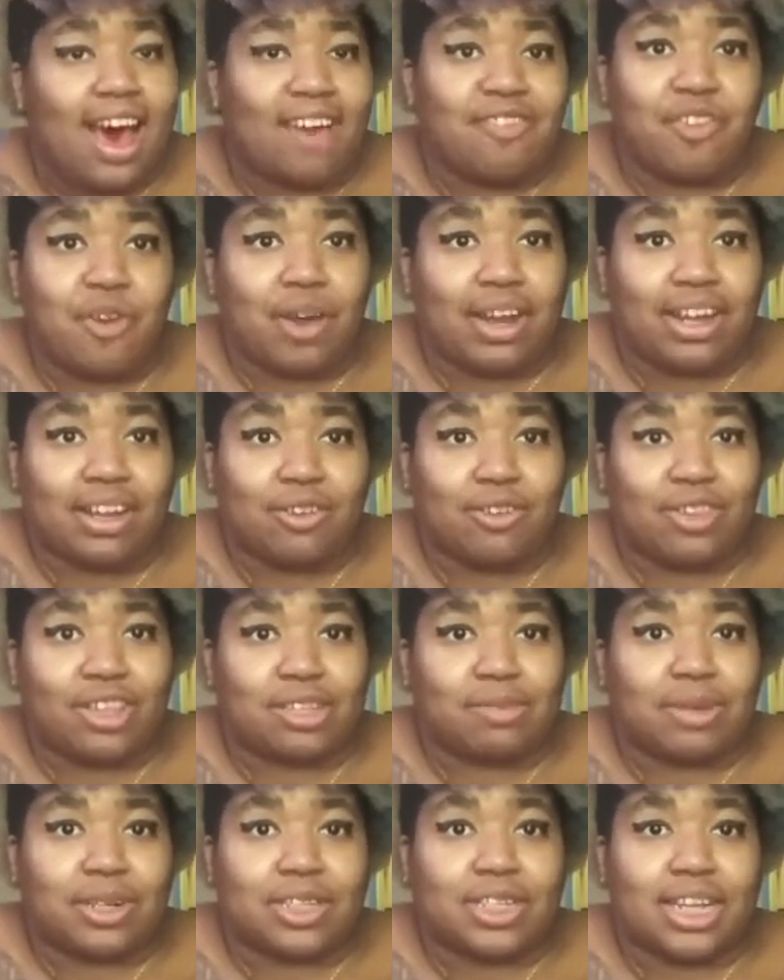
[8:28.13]
I have no idea who
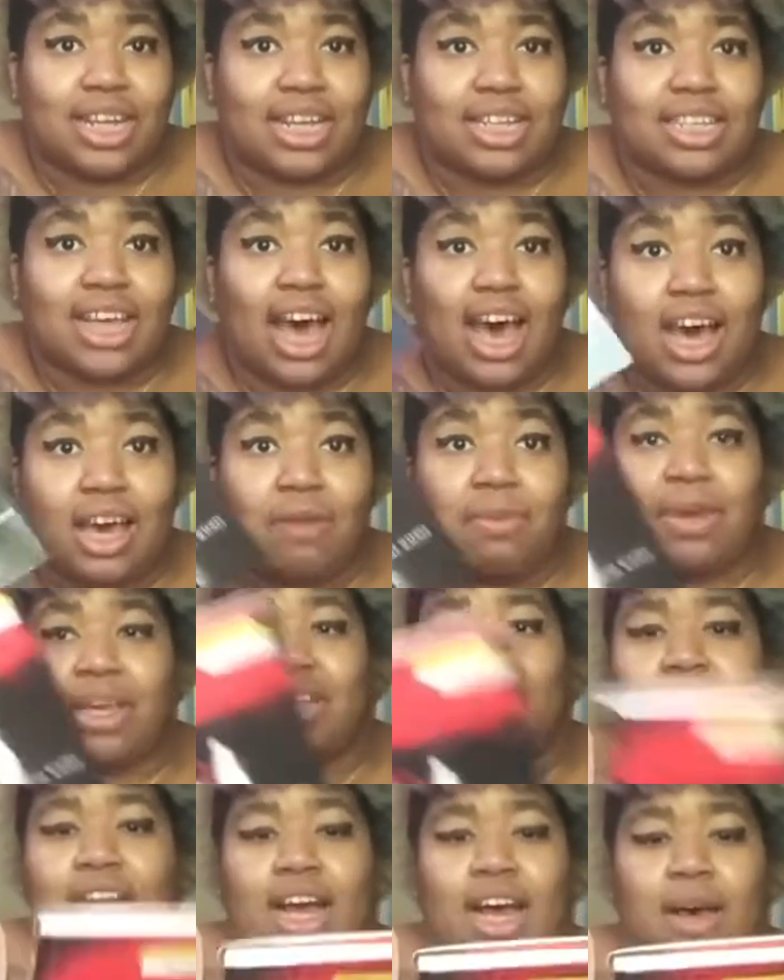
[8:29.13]
this person is. I
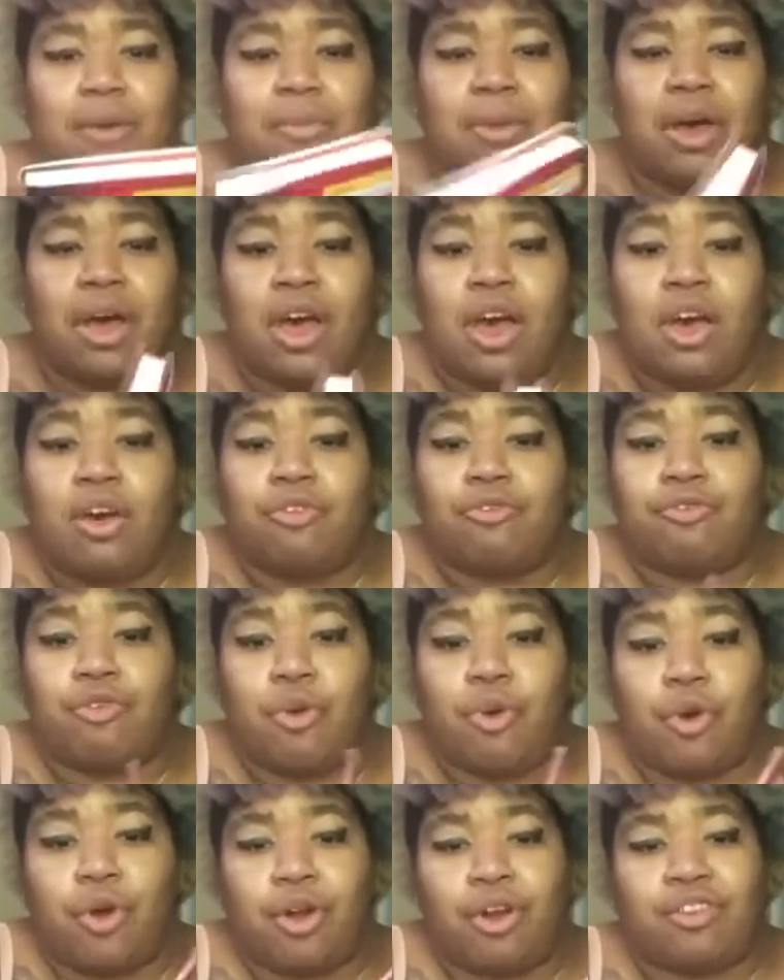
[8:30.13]
picked it up
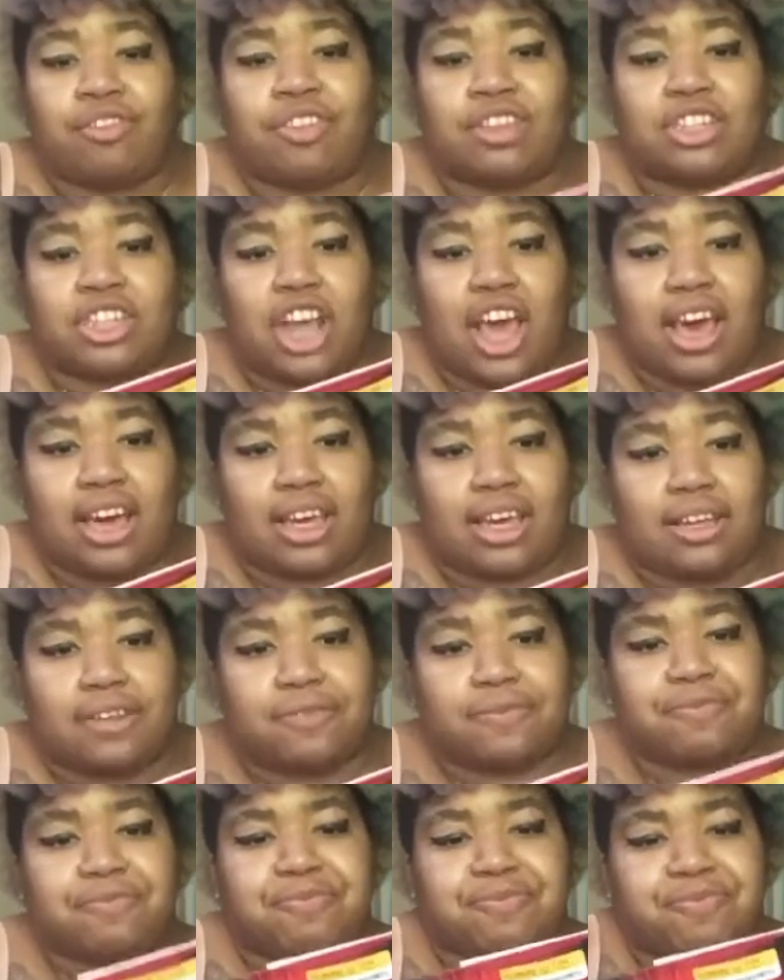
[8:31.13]
for the jacket.